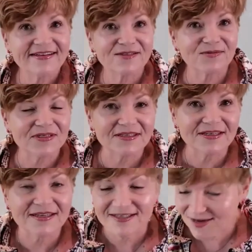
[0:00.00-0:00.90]
This one
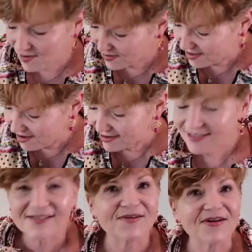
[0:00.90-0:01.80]
didn't get to go
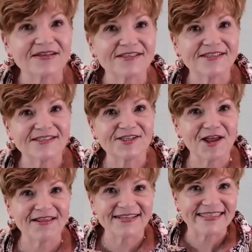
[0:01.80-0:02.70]
along, so now she's
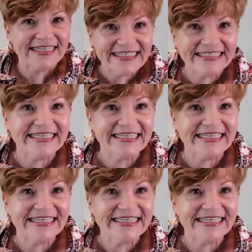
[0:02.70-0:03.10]
jealous.